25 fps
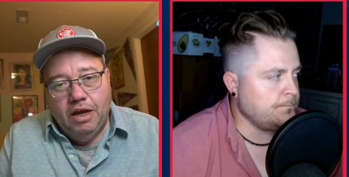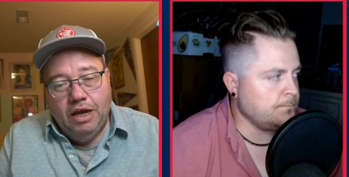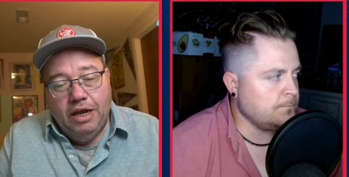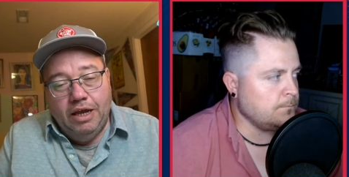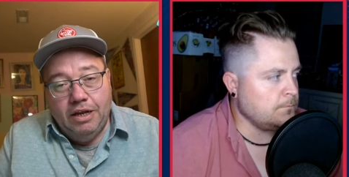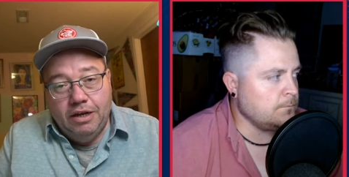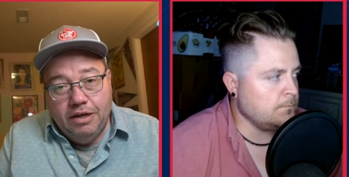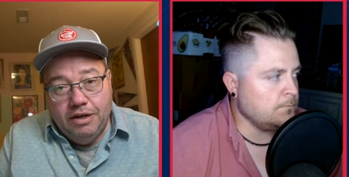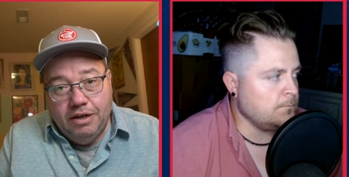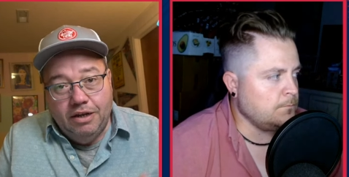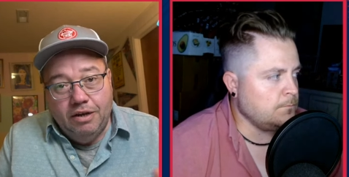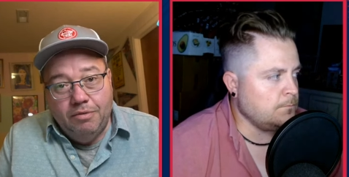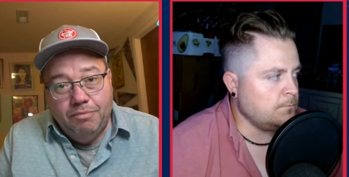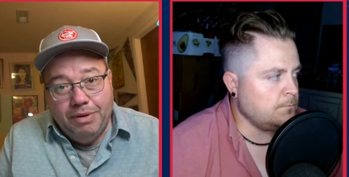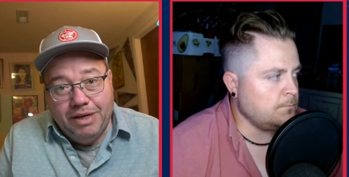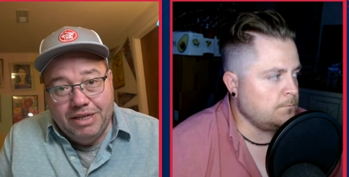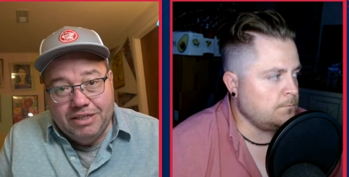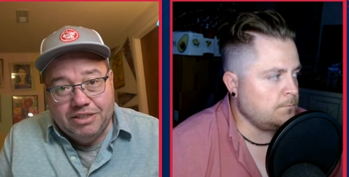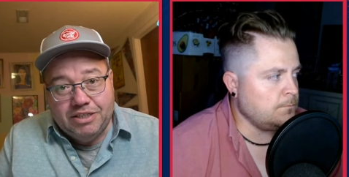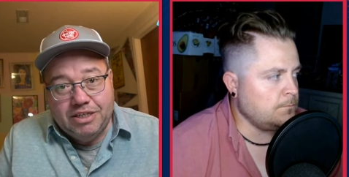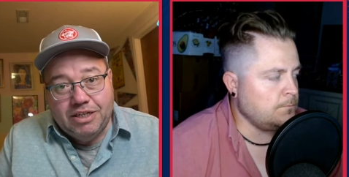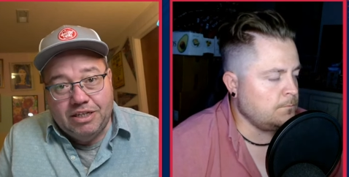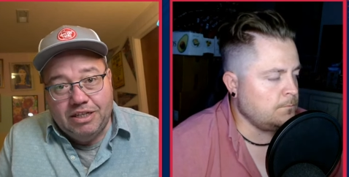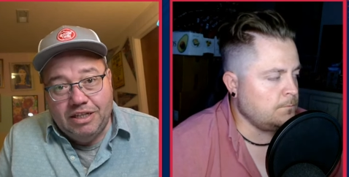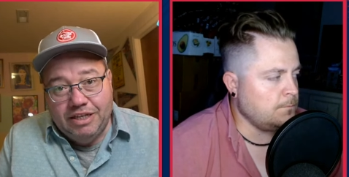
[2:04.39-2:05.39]
Speaker 1: And uh,
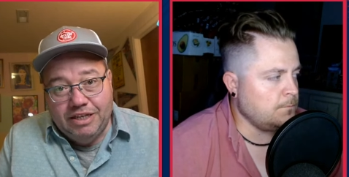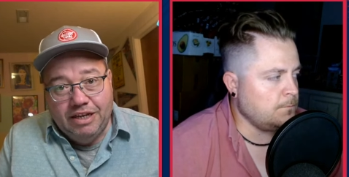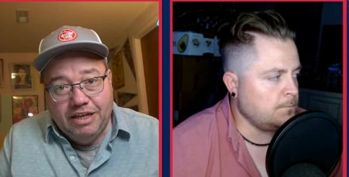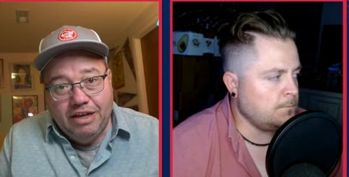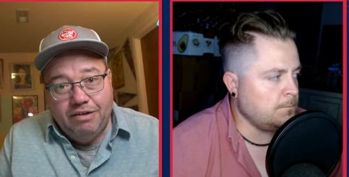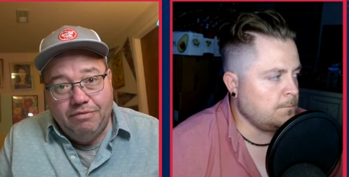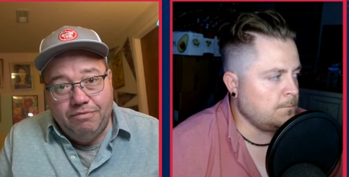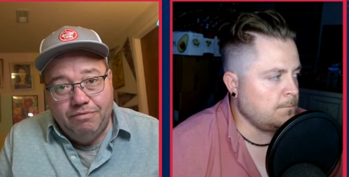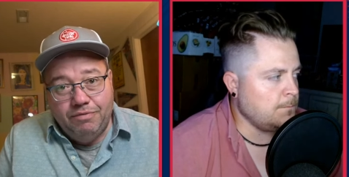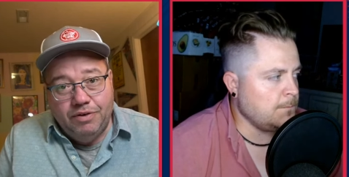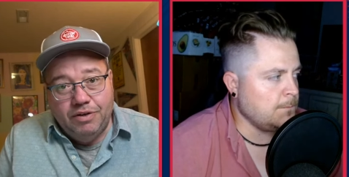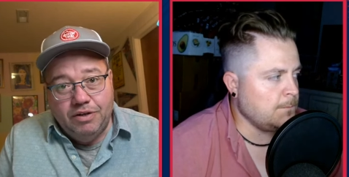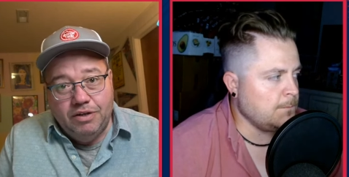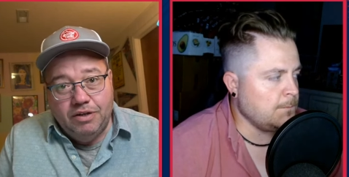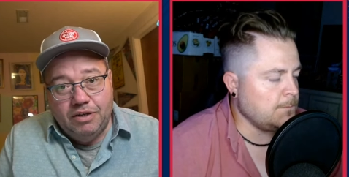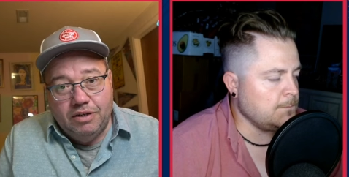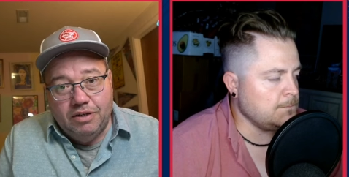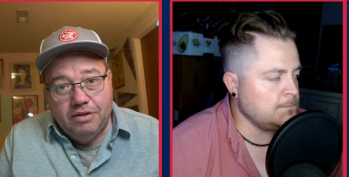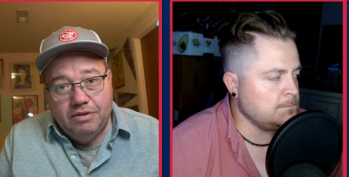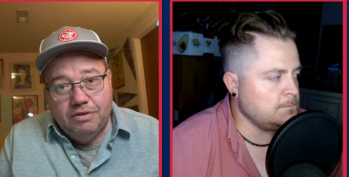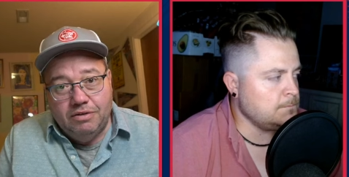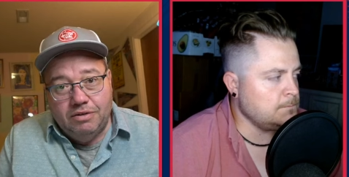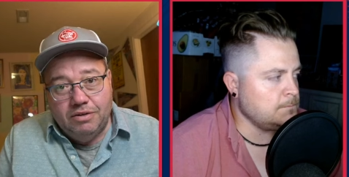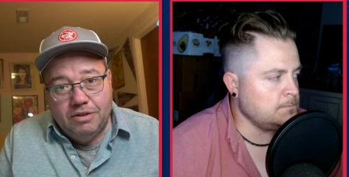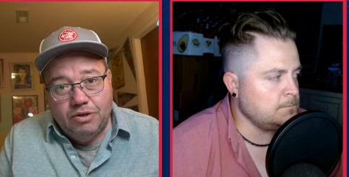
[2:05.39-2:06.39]
basically, I've
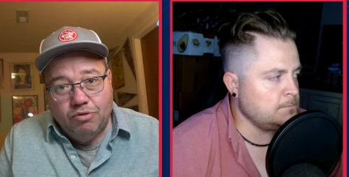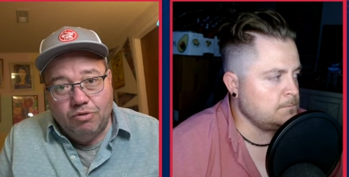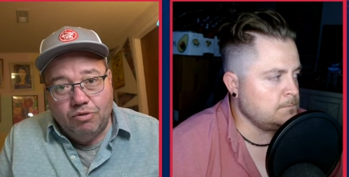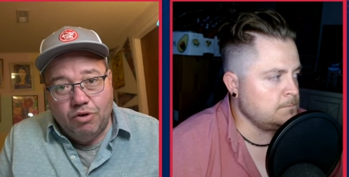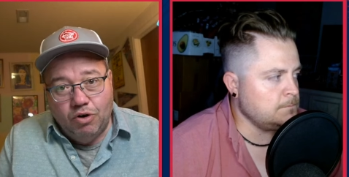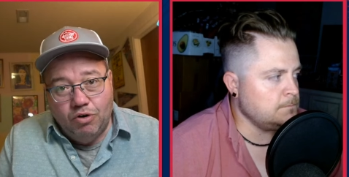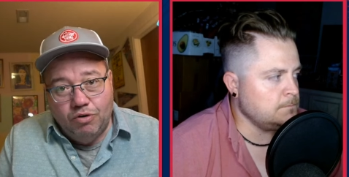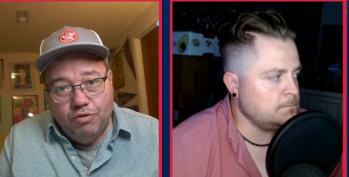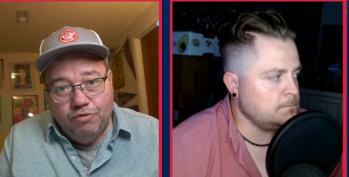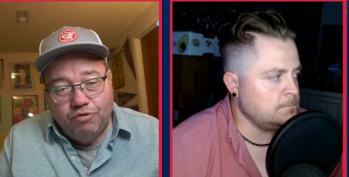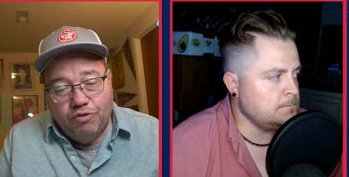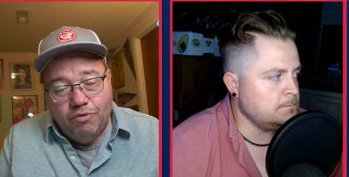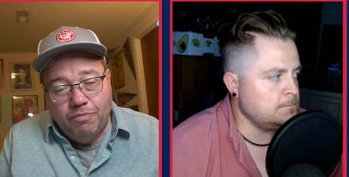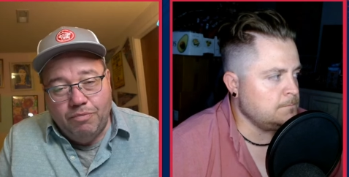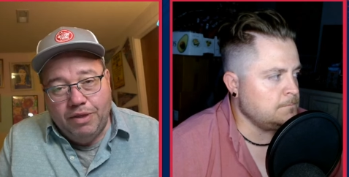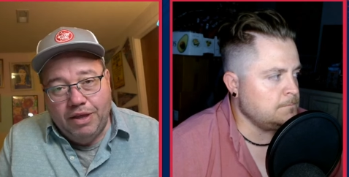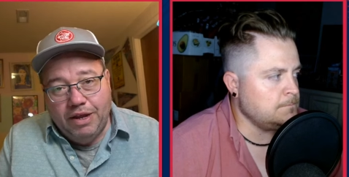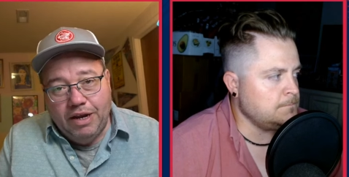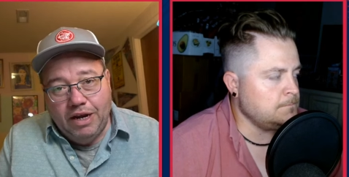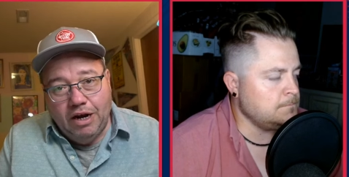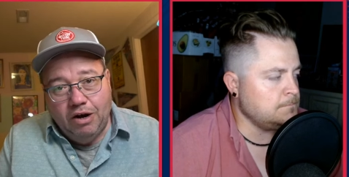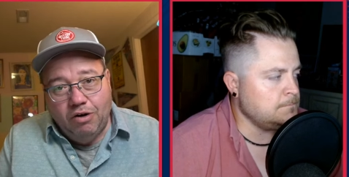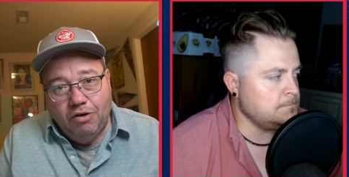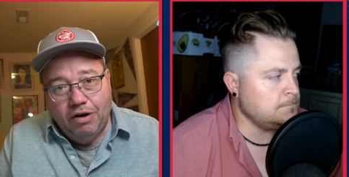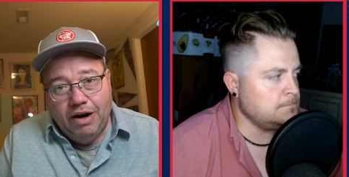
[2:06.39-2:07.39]
uh, grown from
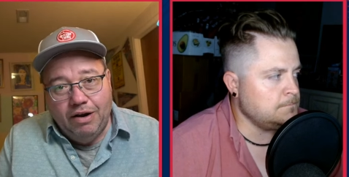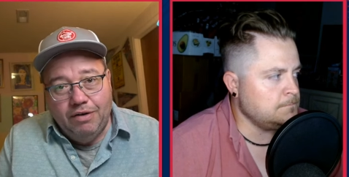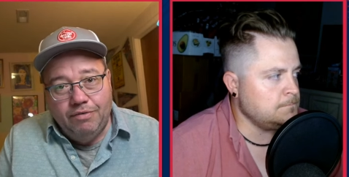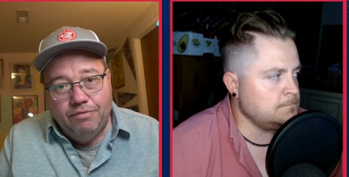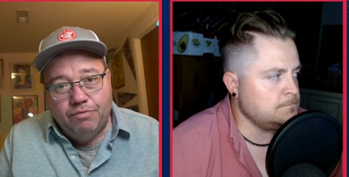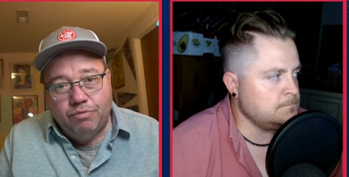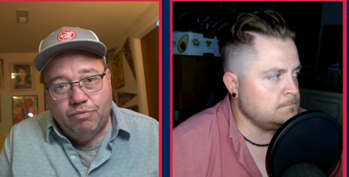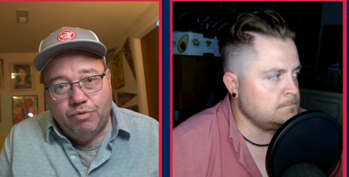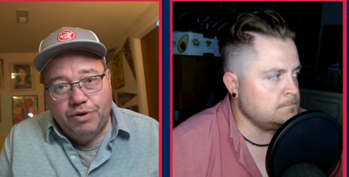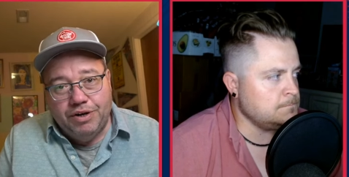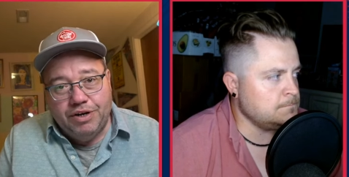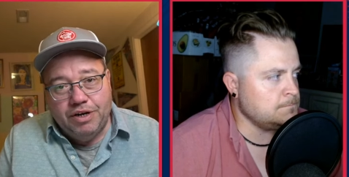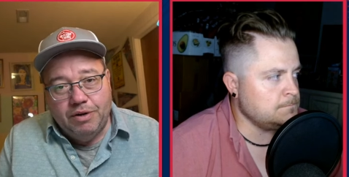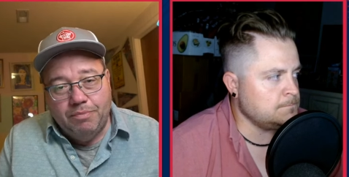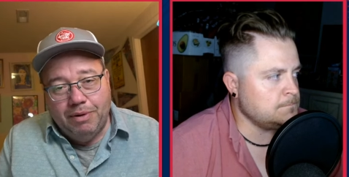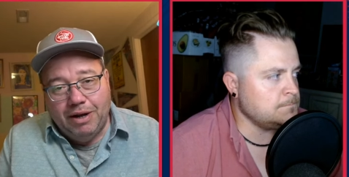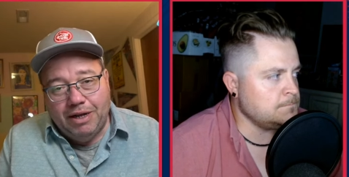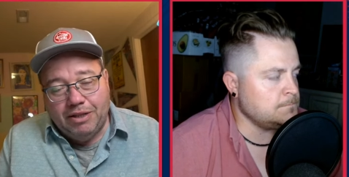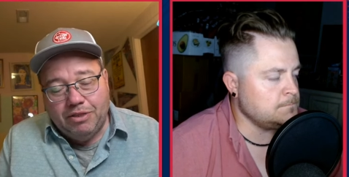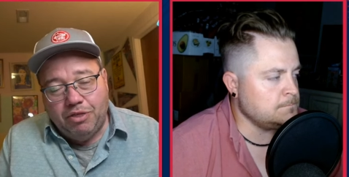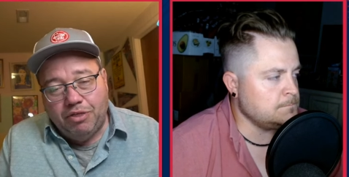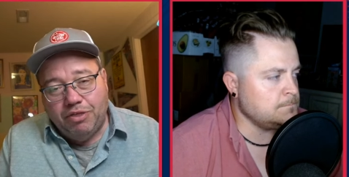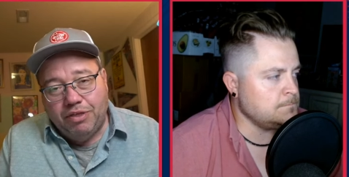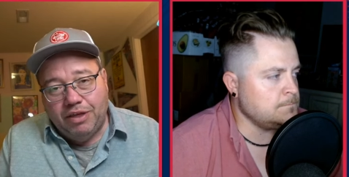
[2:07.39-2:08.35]
there. I've written about